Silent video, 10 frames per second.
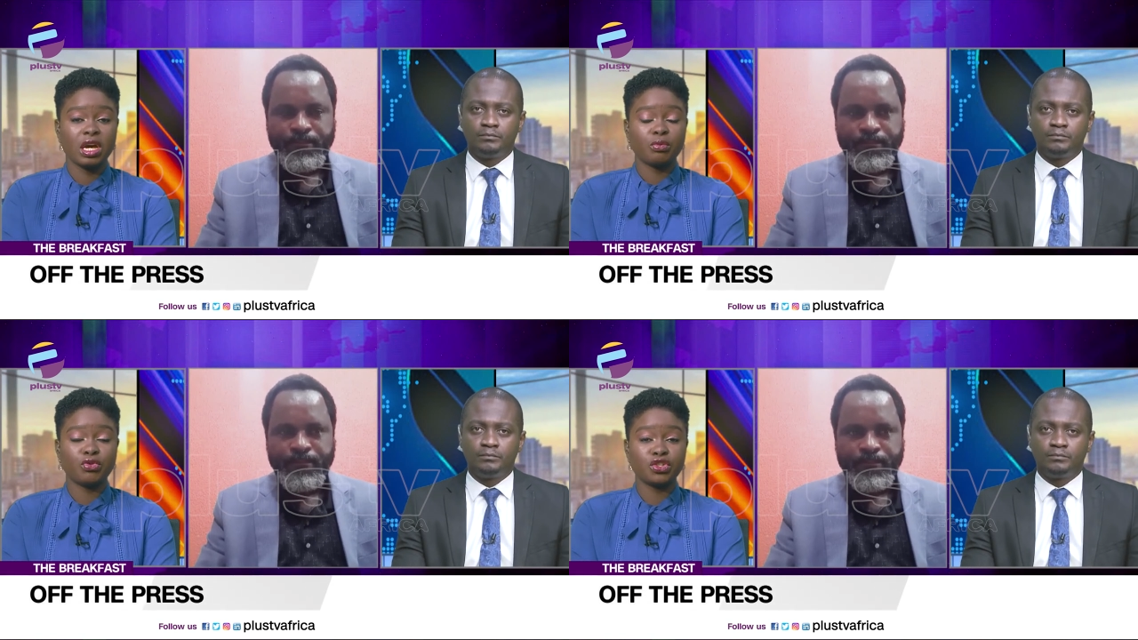
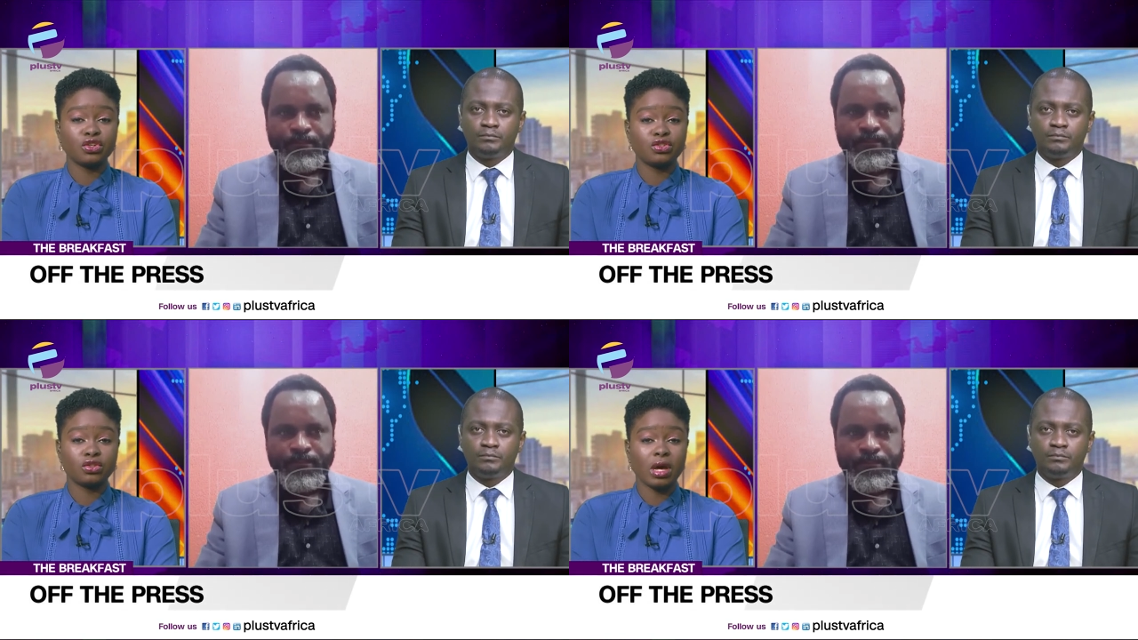
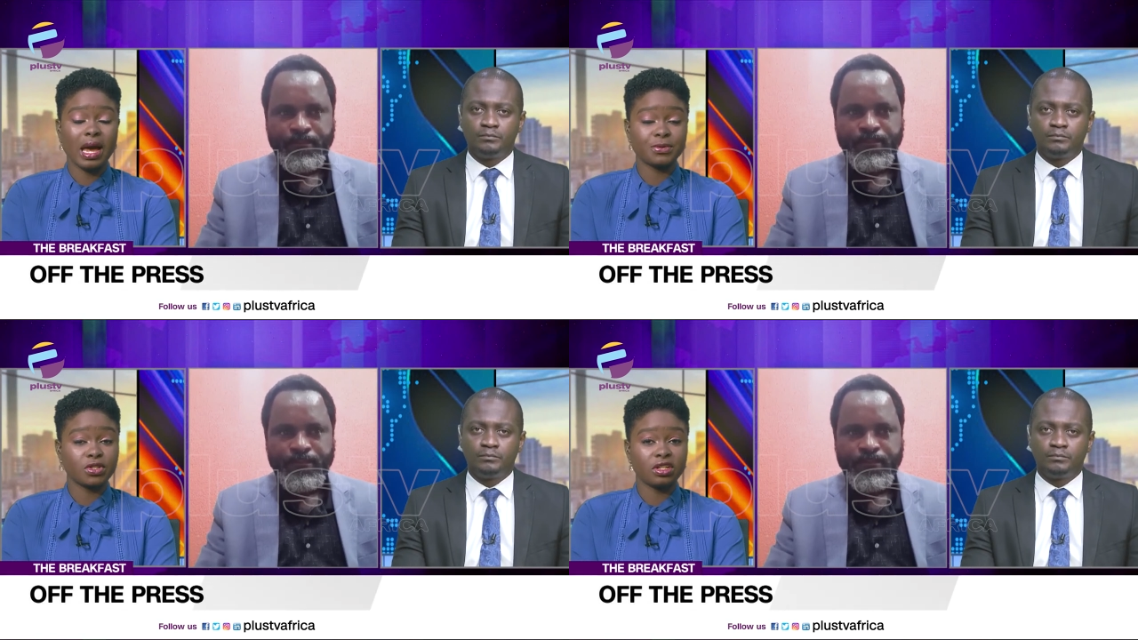Speaker 1: produced
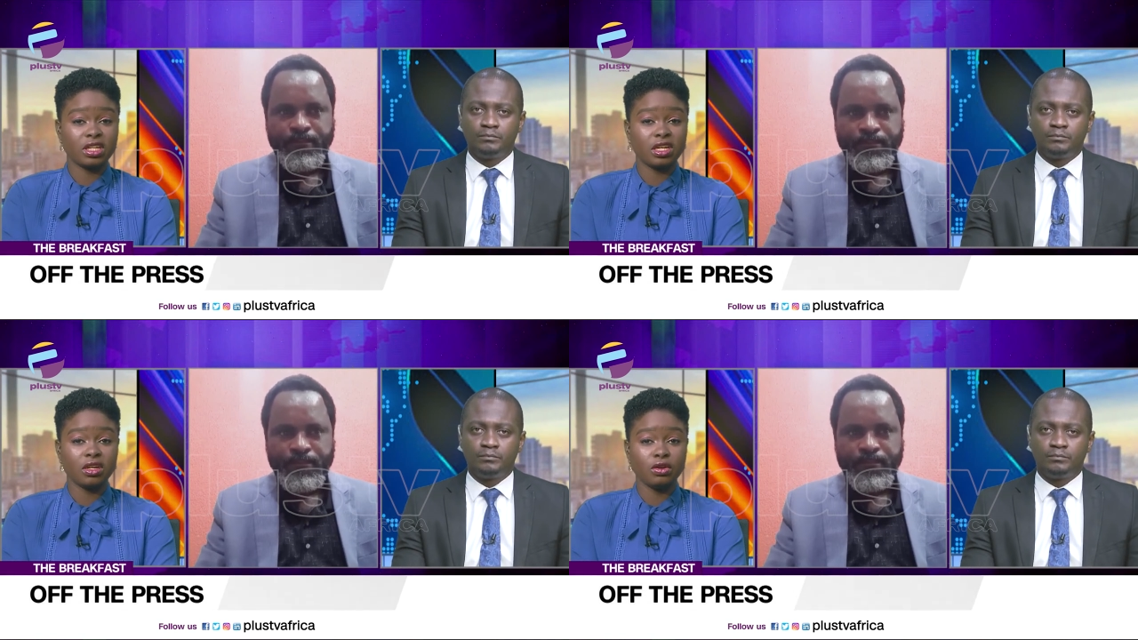
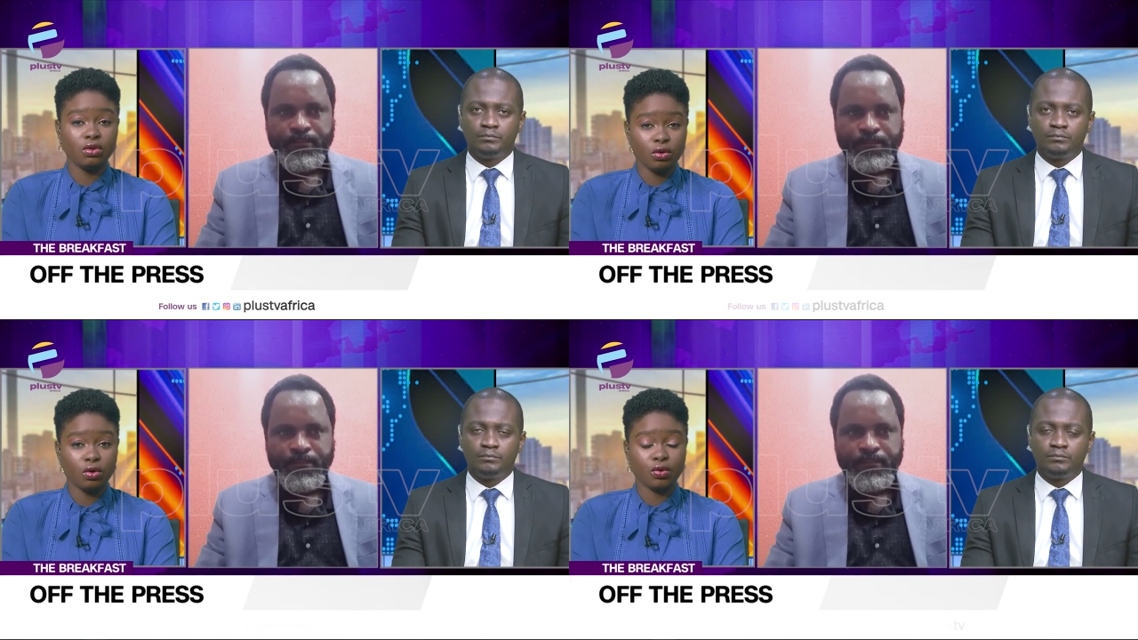absolutely
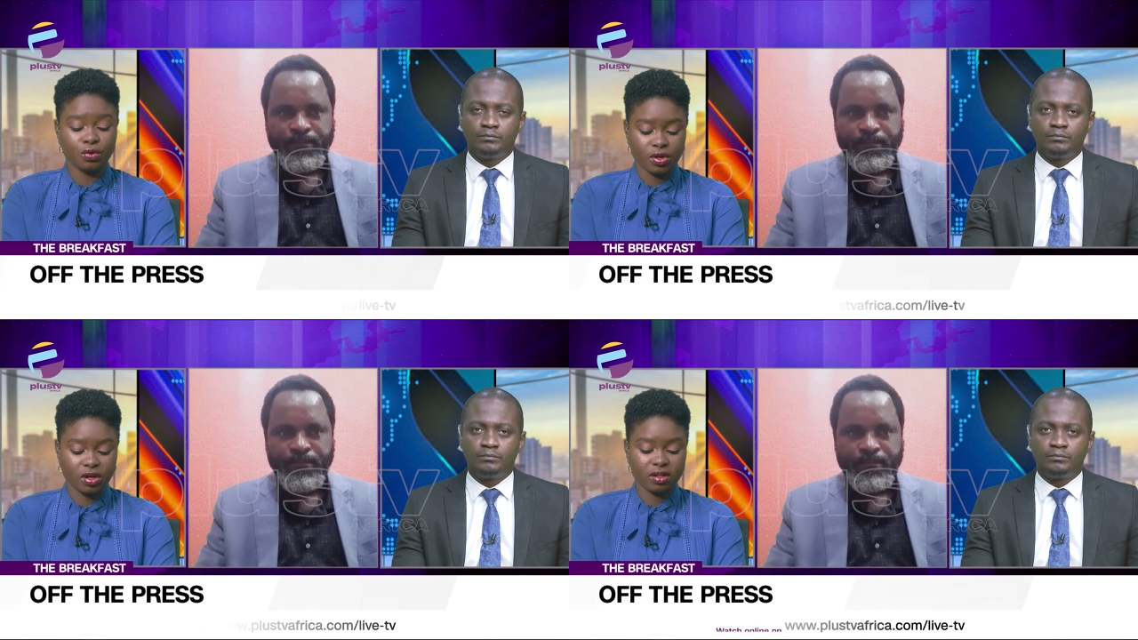no
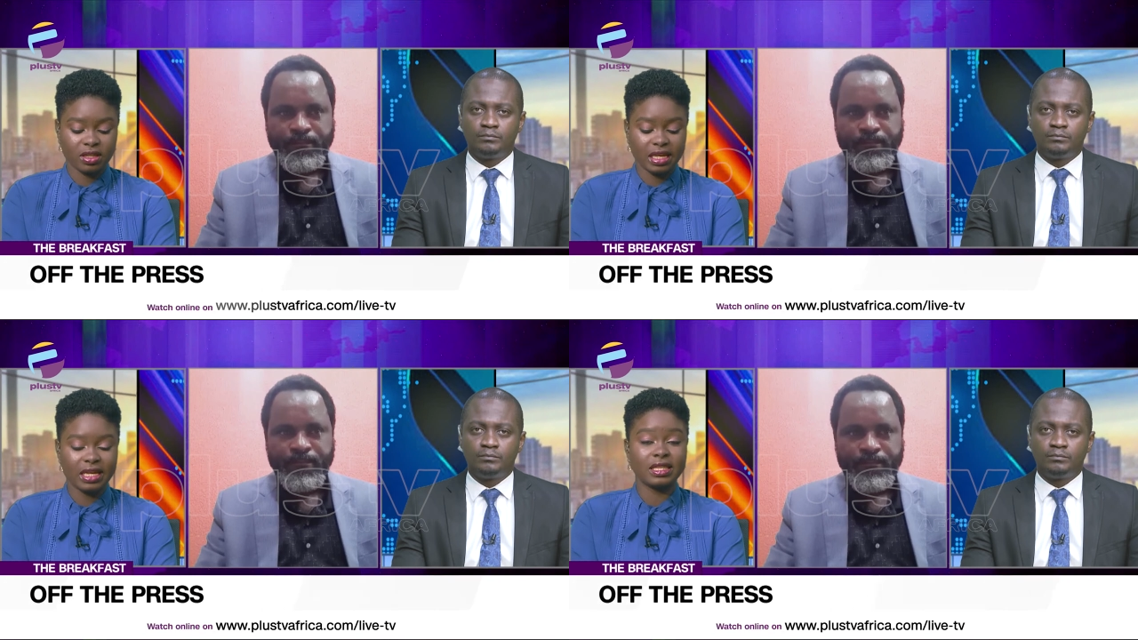crude oil
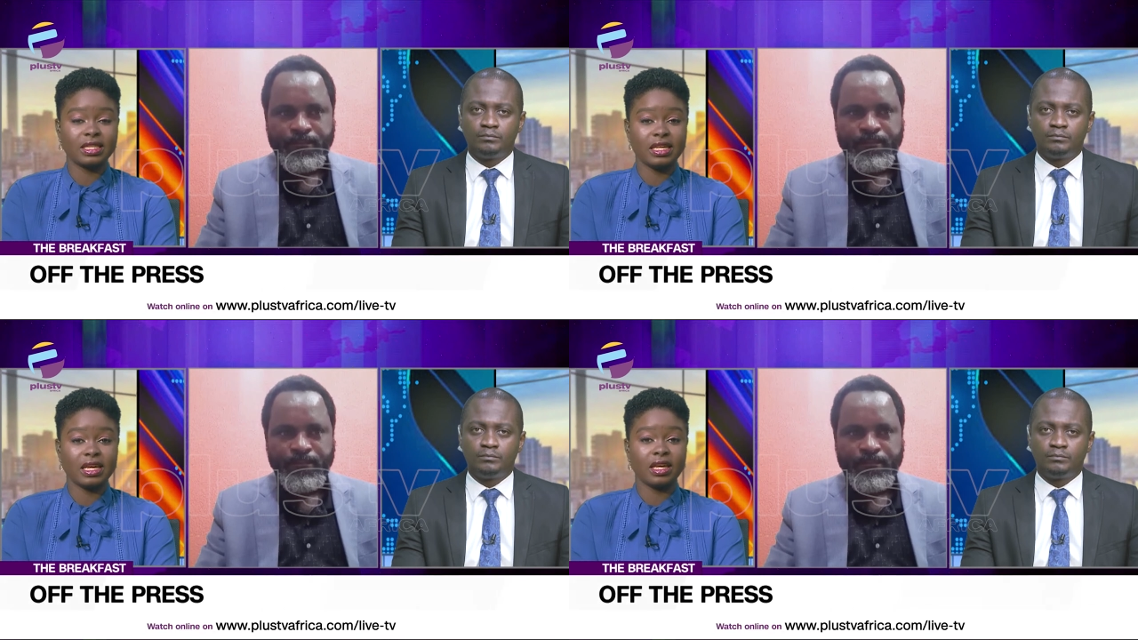in the
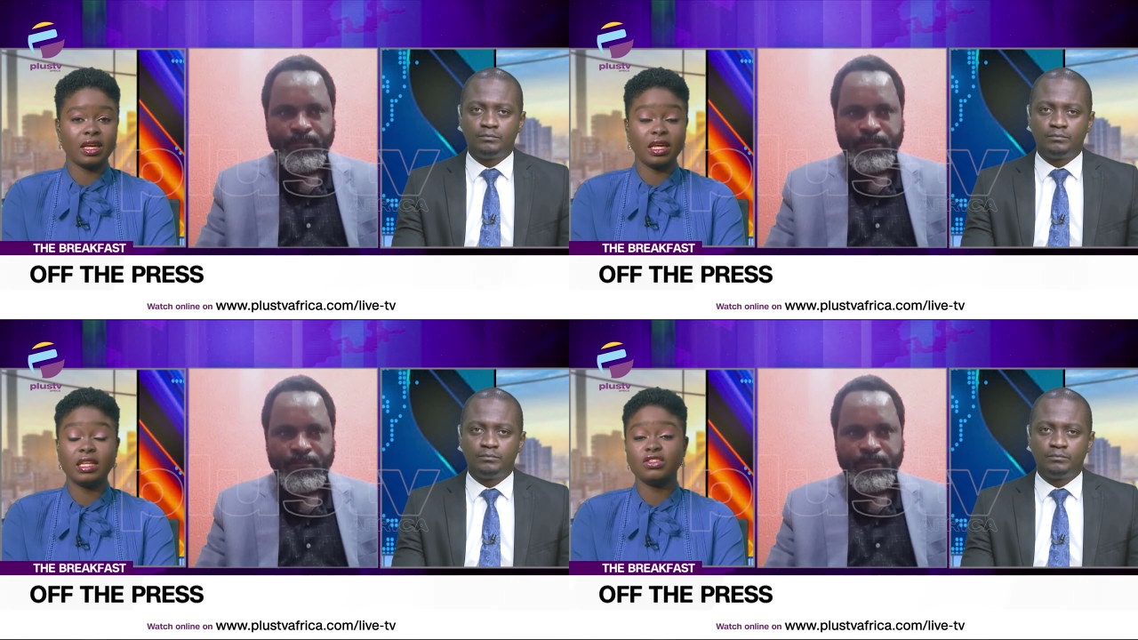year,
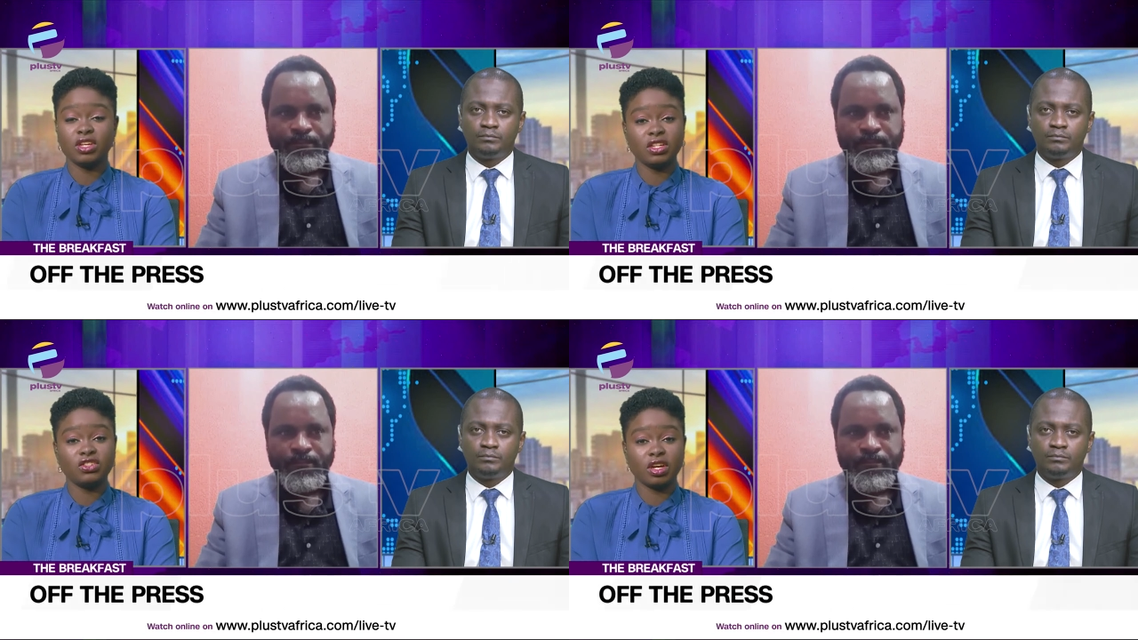in,
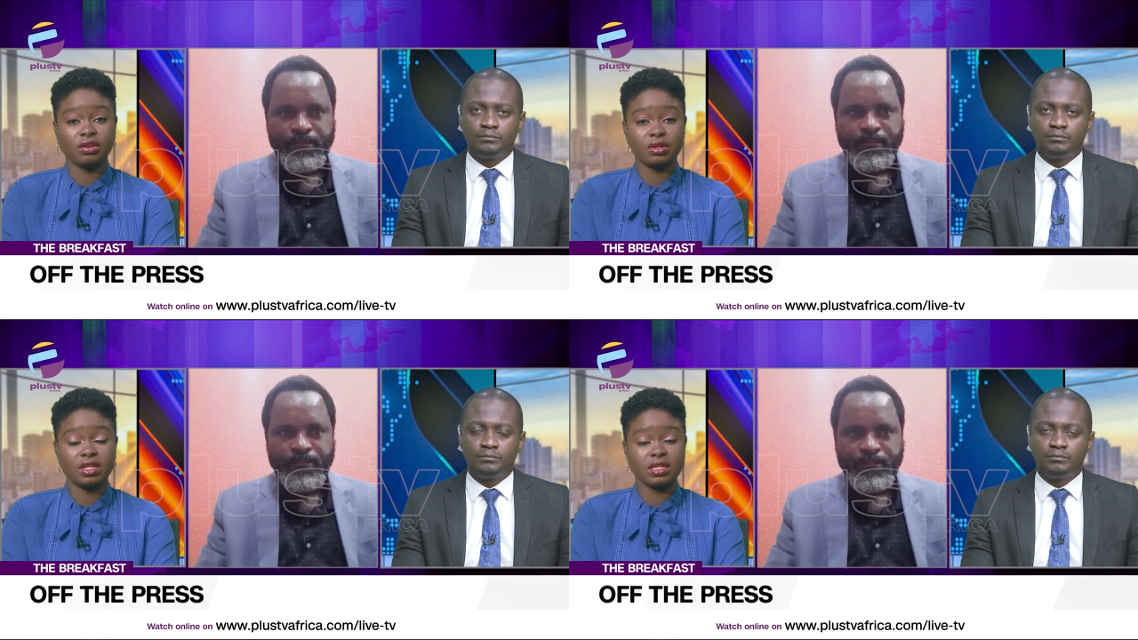in
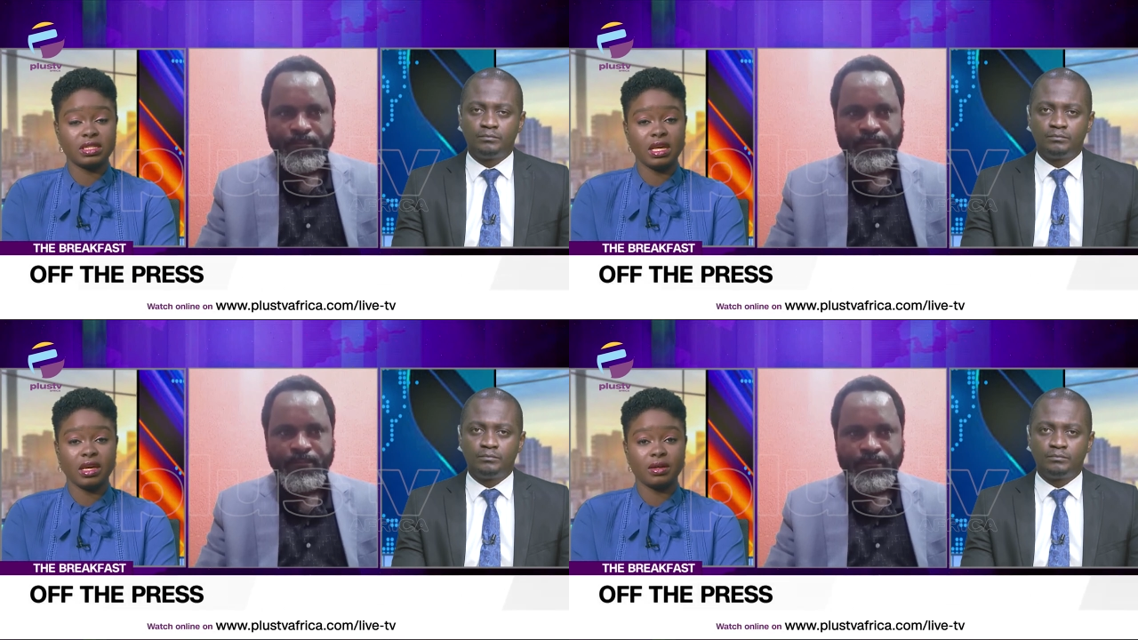January this
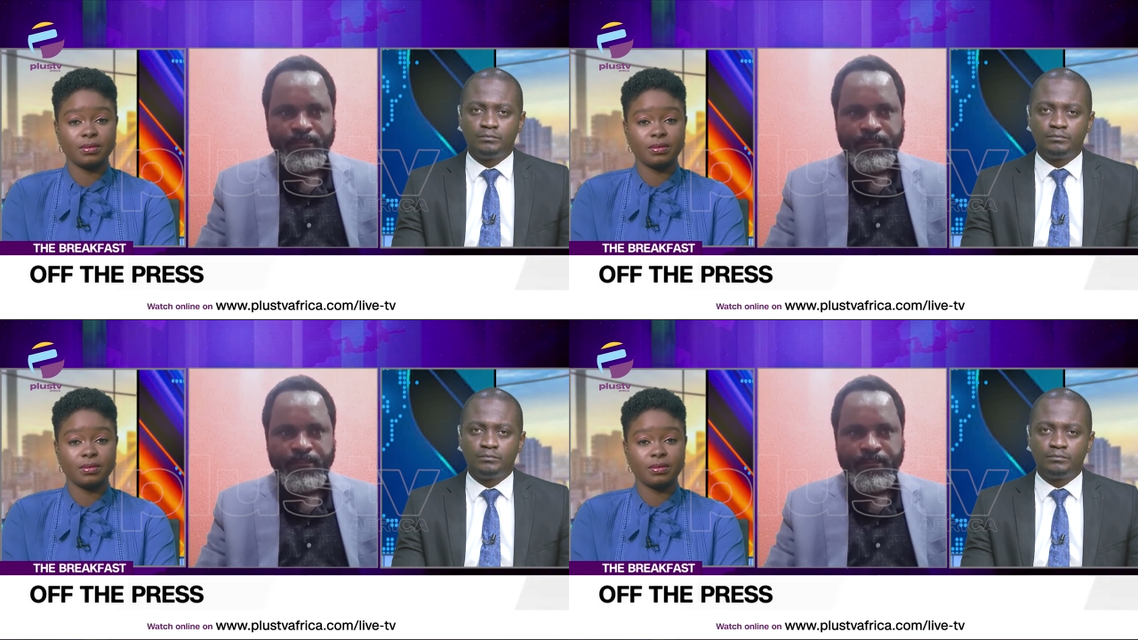year.